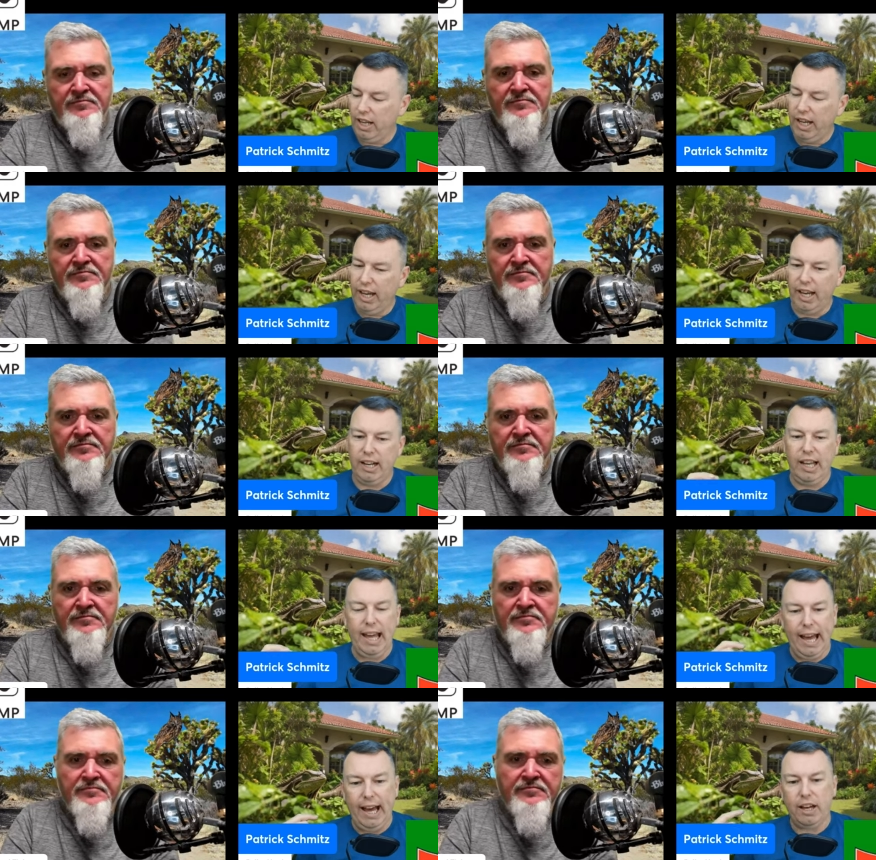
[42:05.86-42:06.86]
Speaker 1: and
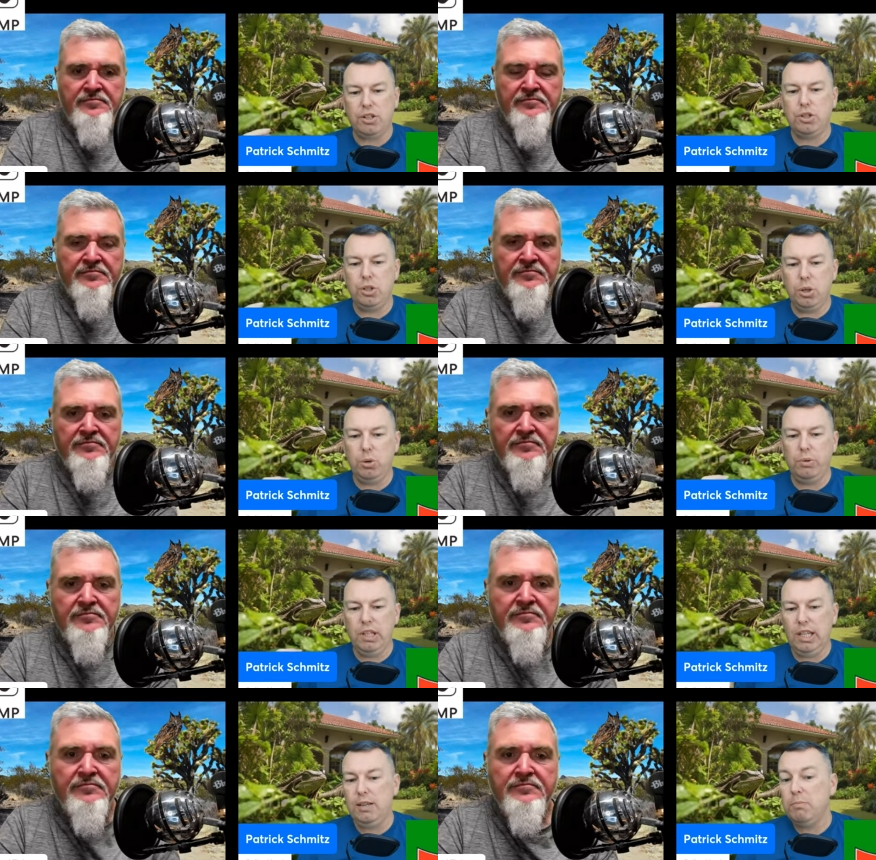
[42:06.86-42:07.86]
as you
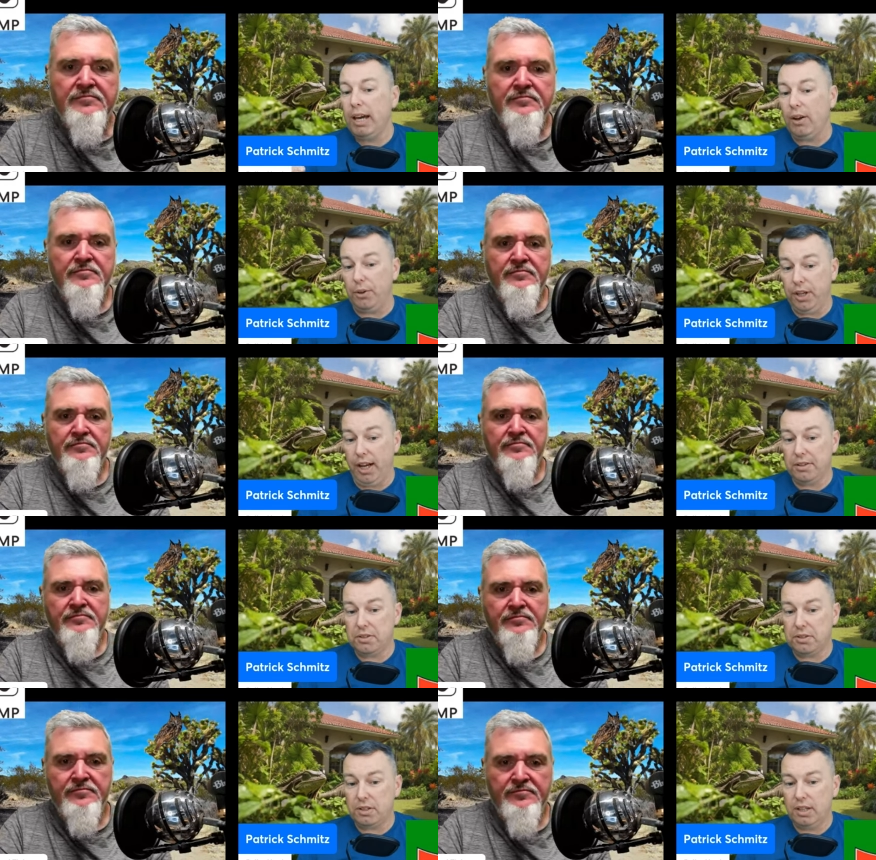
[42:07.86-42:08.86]
emailed
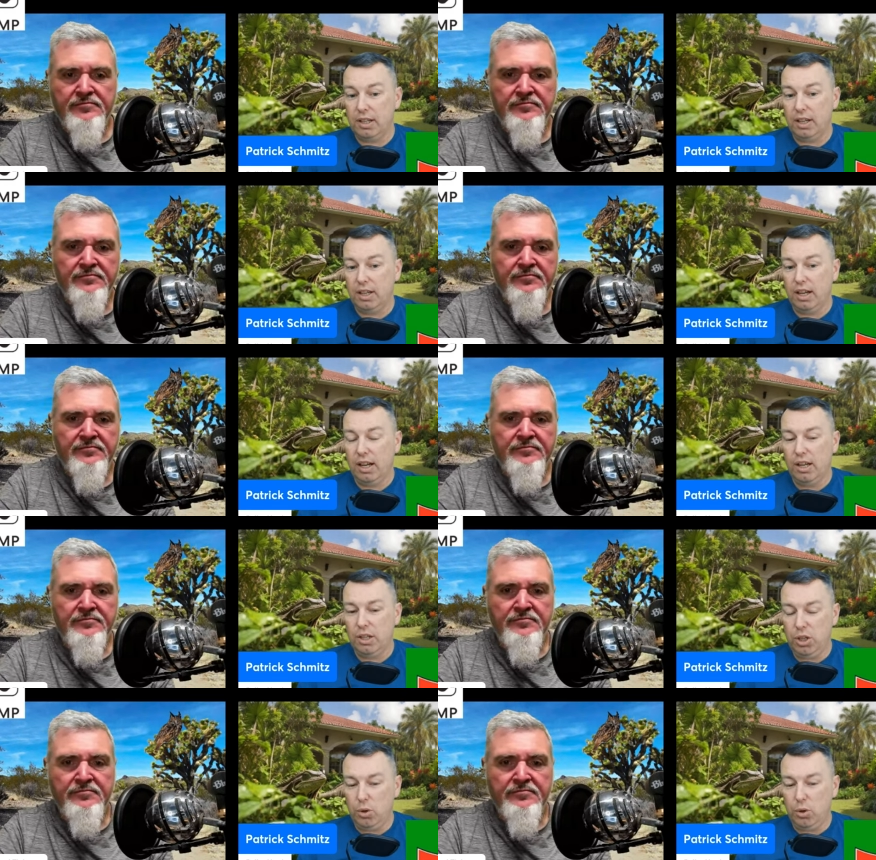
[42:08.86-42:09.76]
us you